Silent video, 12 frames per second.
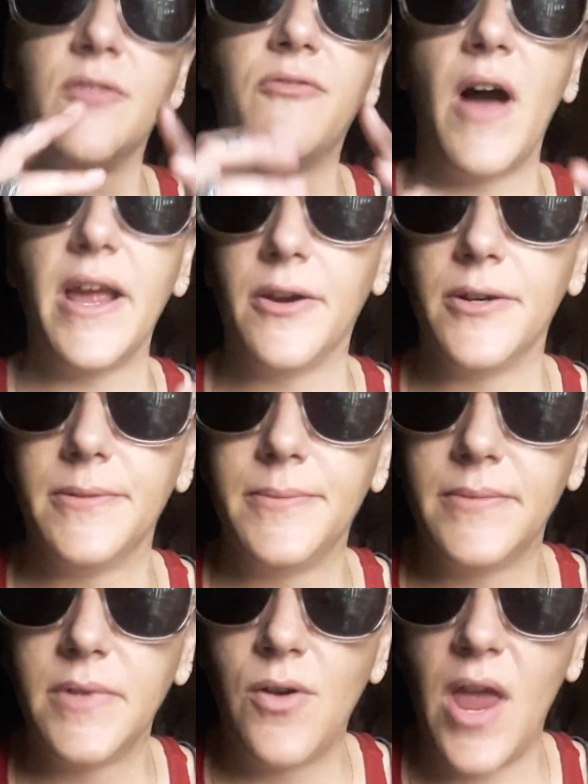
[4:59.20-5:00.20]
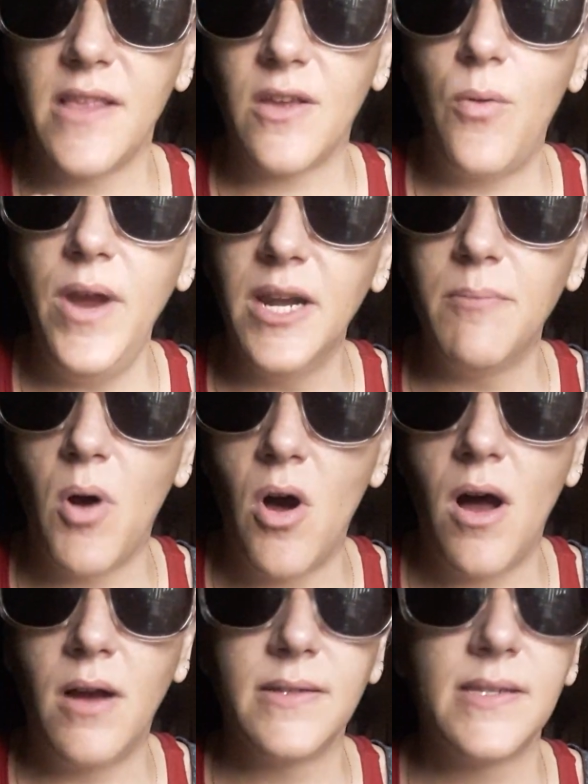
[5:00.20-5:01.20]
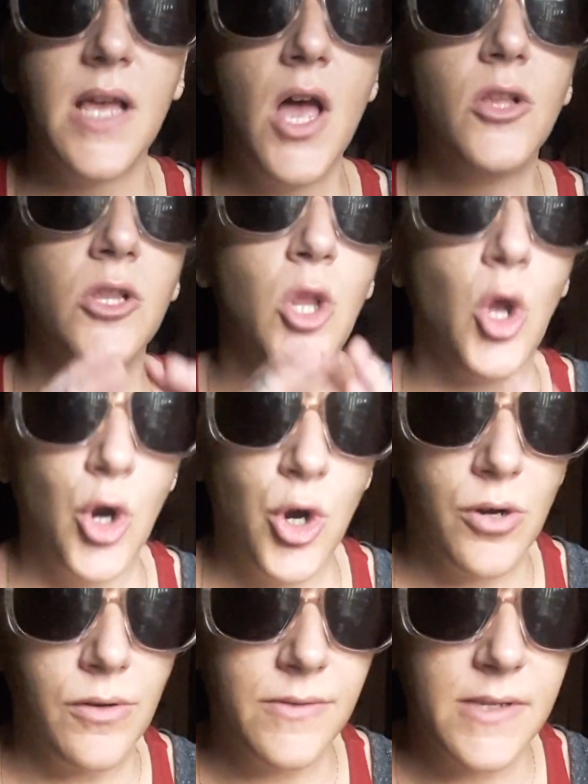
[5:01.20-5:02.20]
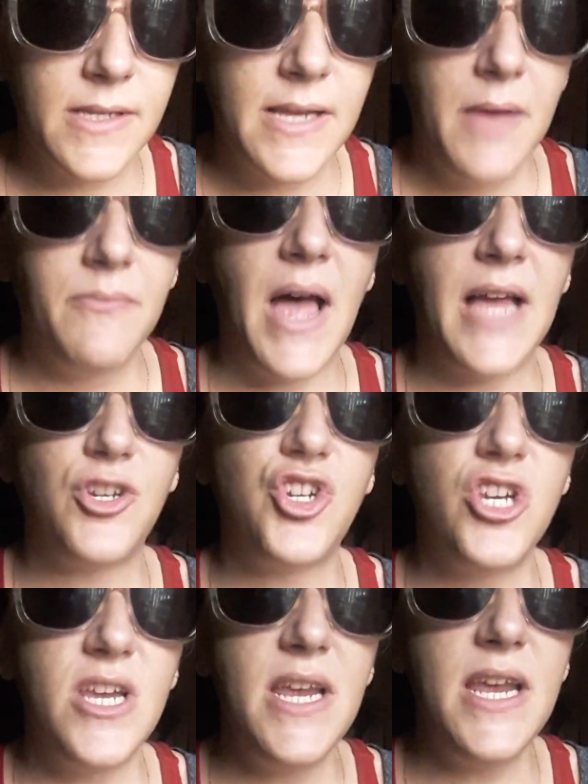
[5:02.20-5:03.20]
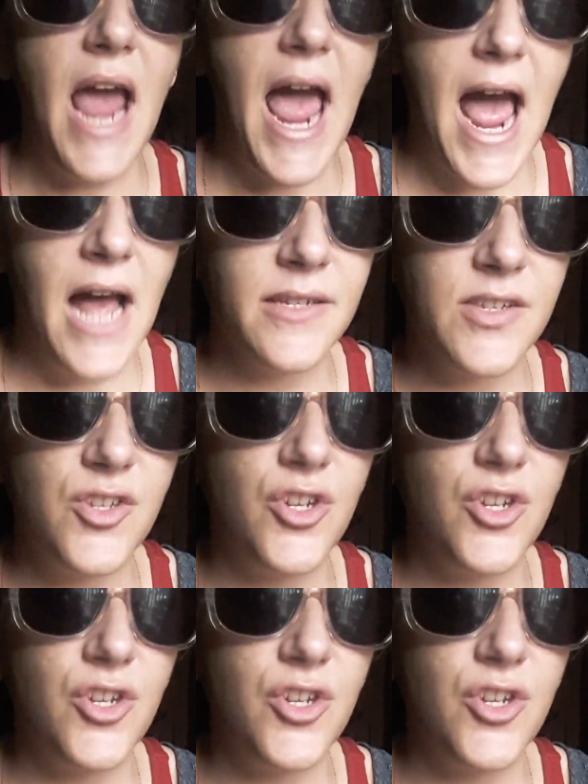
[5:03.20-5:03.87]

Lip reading: the fire, Okay, the Queen of Bongs learns that she has